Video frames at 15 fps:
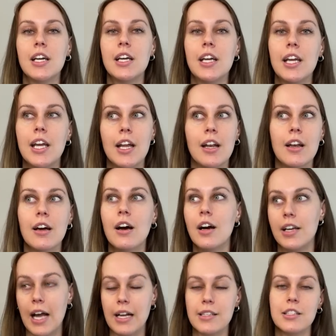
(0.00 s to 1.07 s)
in a
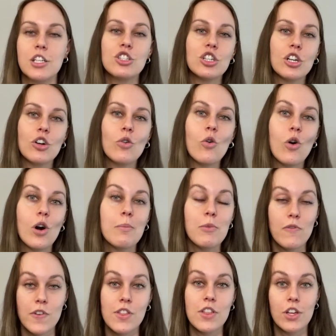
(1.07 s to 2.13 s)
gas station or a
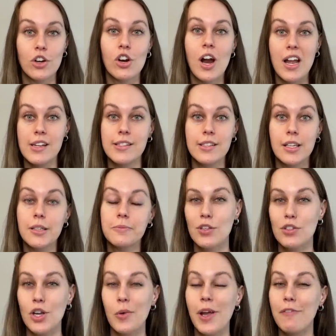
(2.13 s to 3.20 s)
movie theater icy.
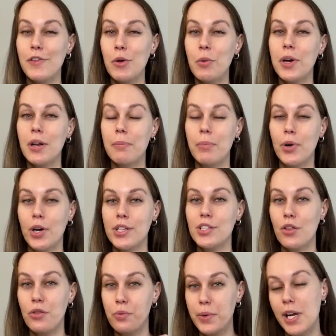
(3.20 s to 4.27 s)
So if you were to put
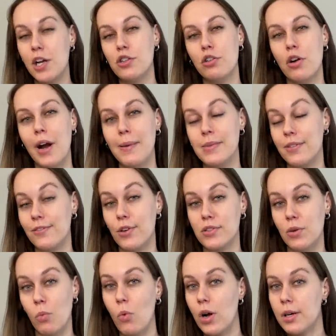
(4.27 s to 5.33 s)
300 grams of
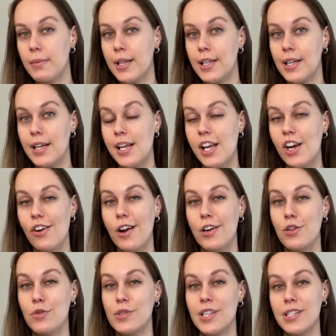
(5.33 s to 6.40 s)
frozen watermelon in here
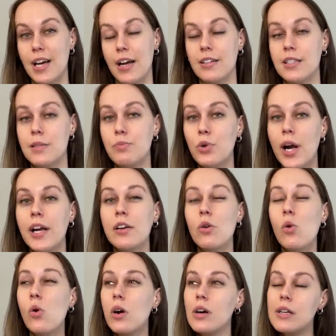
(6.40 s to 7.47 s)
and use the diet Sprite
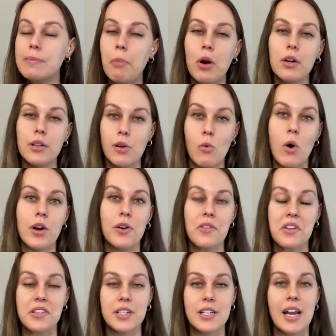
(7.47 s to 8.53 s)
or a sparkling water
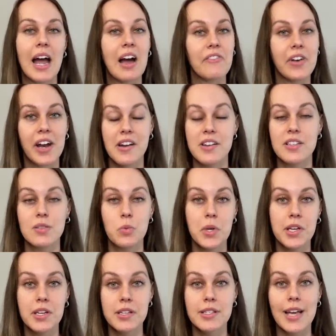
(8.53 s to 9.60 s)
that didn't have any
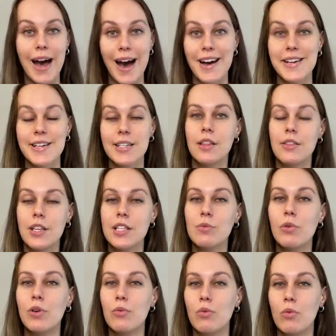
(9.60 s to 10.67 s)
sweetness added, this
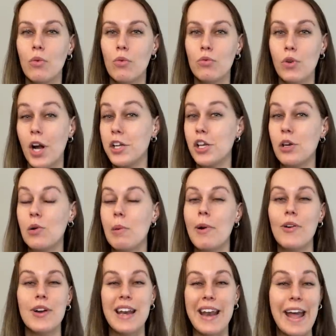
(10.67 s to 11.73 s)
would run you
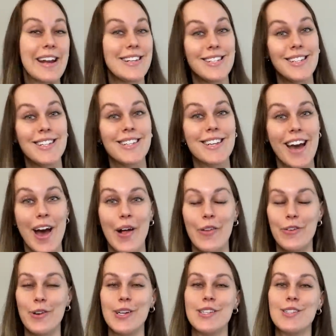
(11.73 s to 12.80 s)
about 90
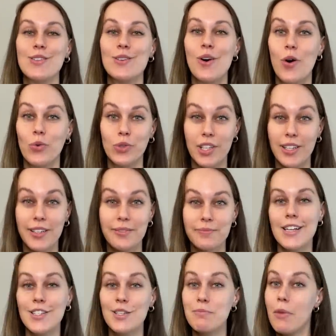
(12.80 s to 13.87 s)
calories only.
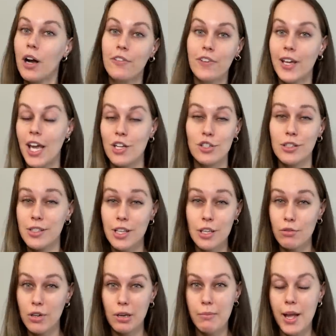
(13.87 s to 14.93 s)
Some modifications that
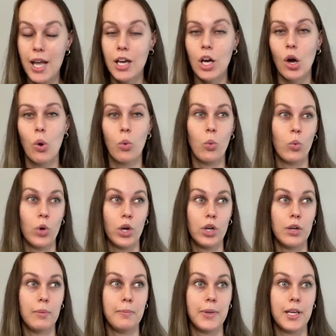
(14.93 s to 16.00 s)
you could make
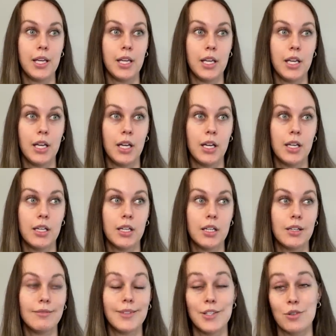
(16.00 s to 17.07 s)
would be,
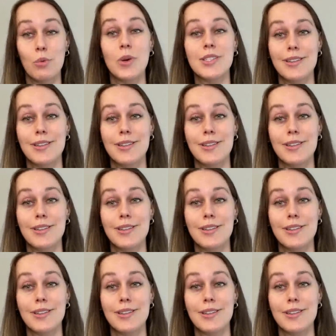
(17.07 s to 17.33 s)
these are ones